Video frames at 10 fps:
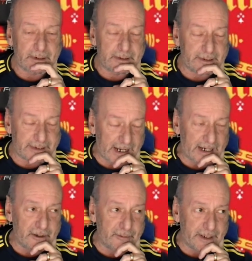to
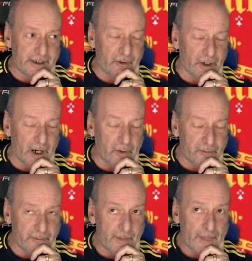get them in on
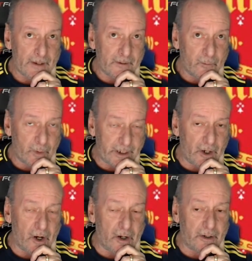loan, we
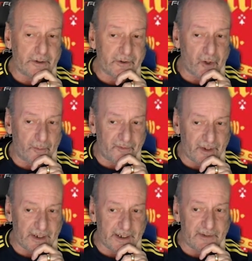are top of the
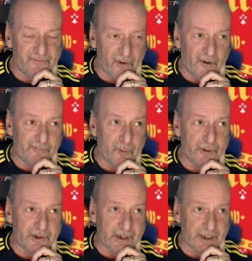league, 5
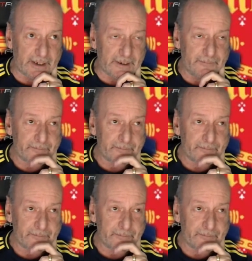points clear.